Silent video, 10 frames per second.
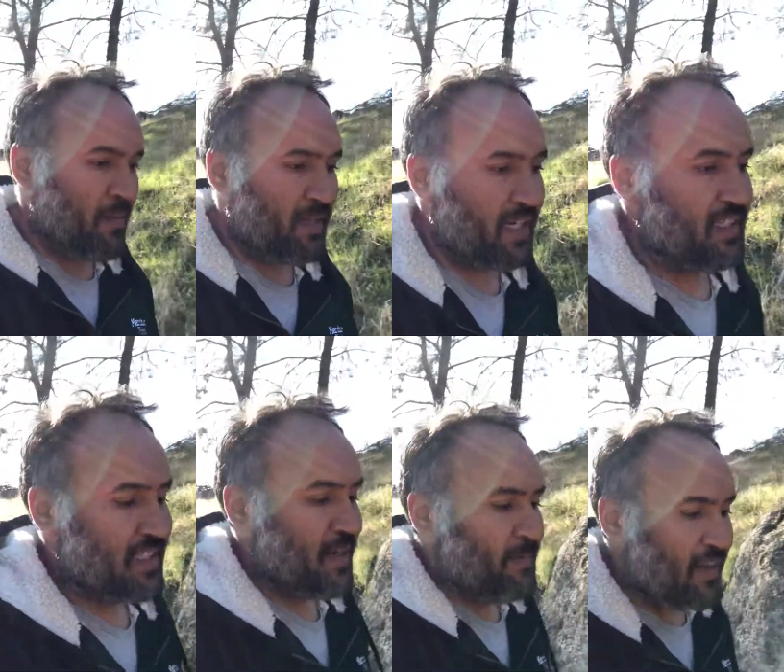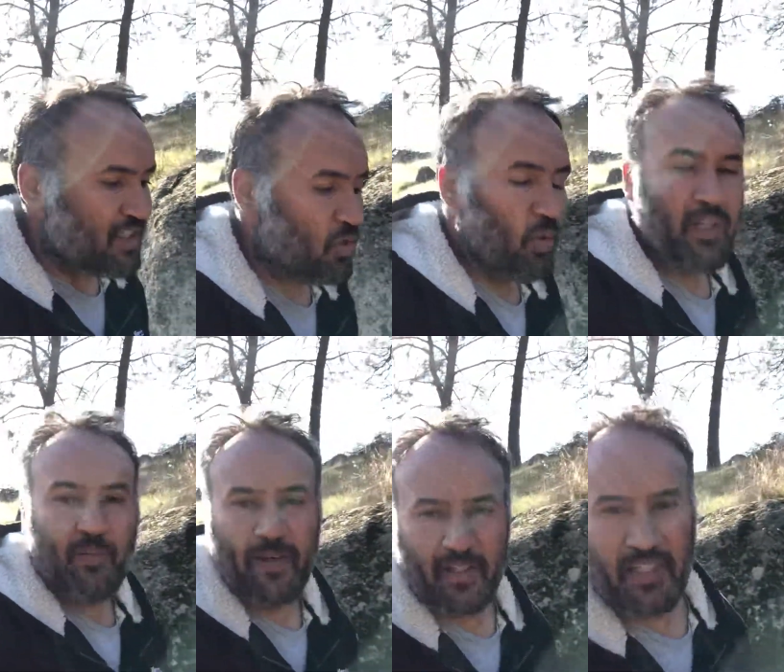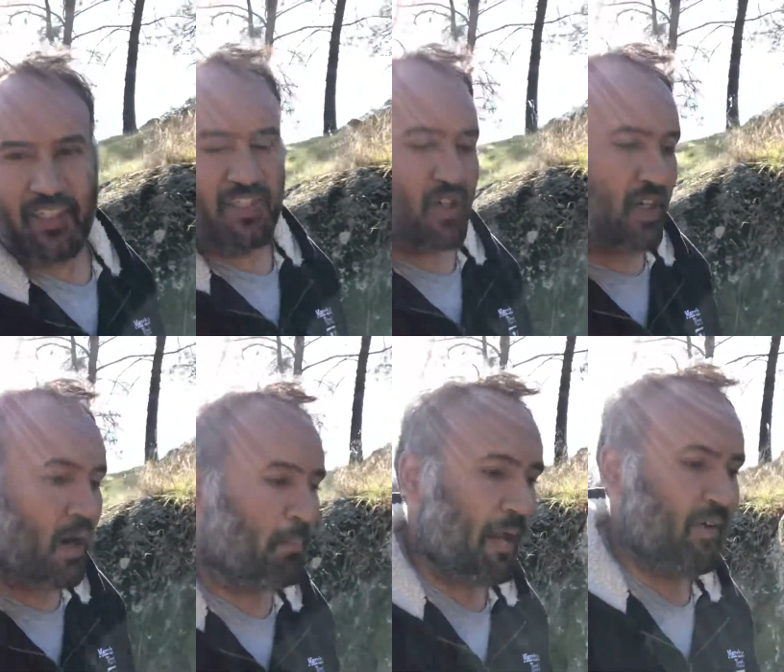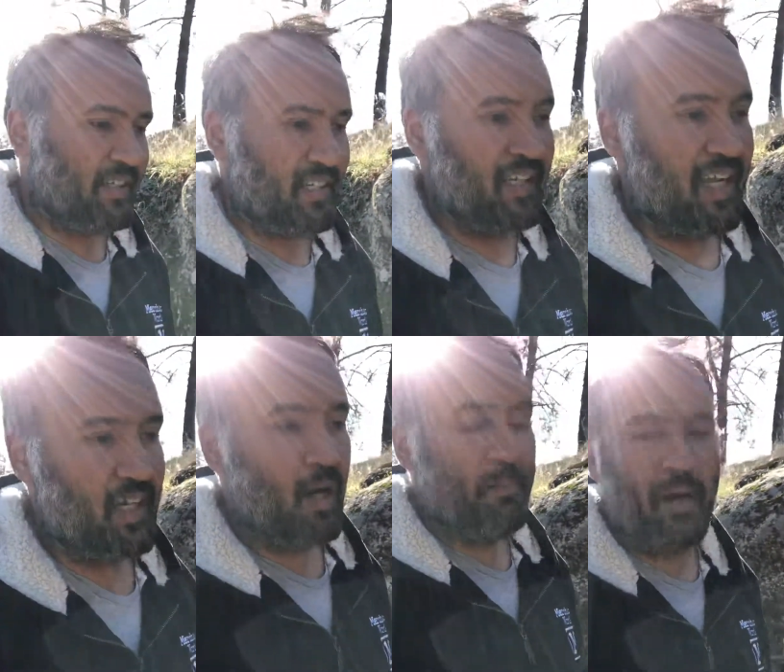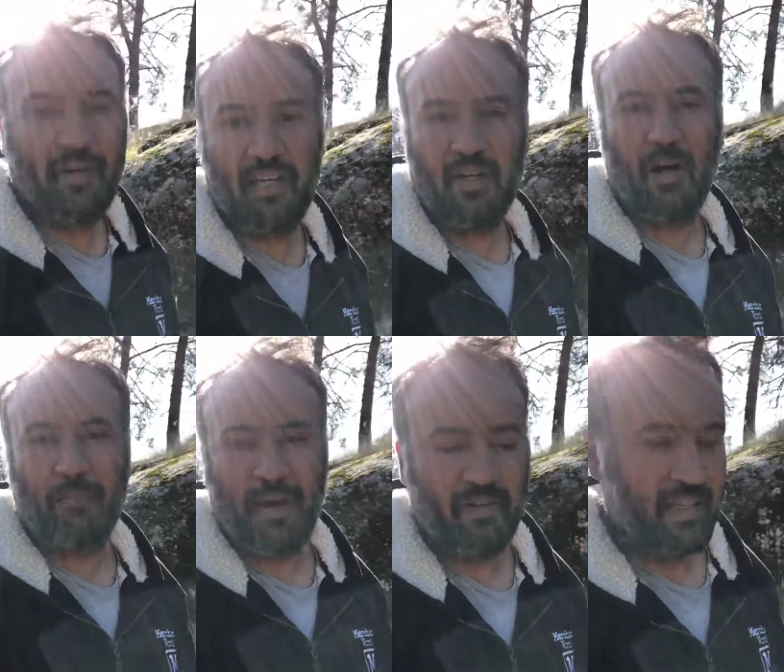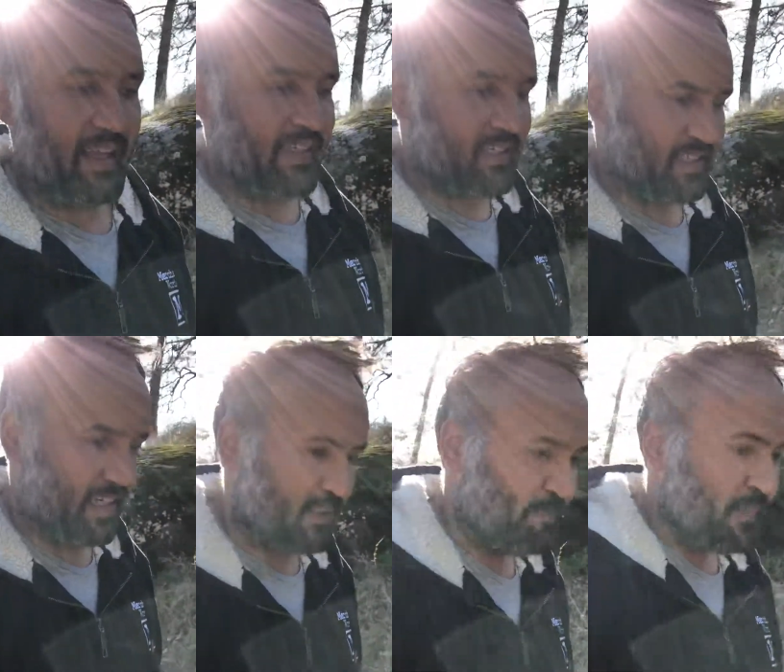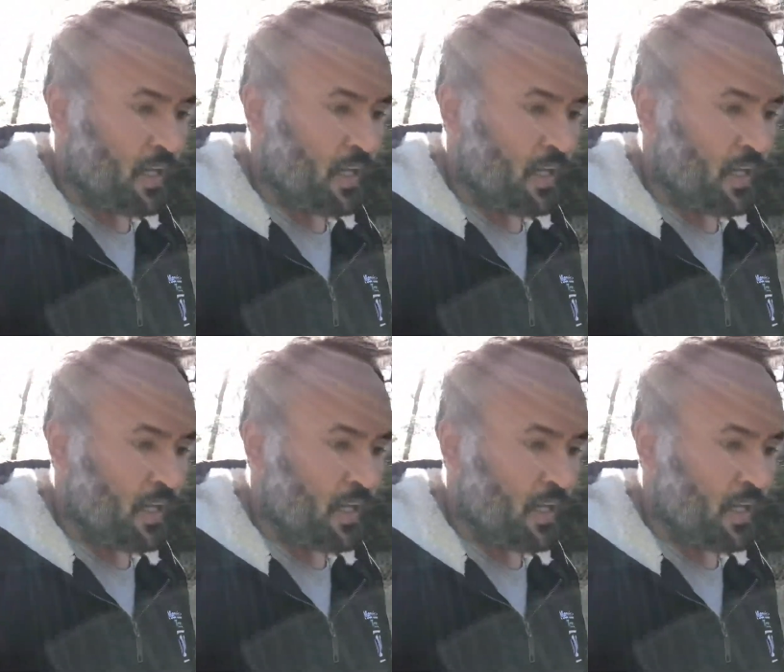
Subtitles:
Because that's the only way you can start compounding that success.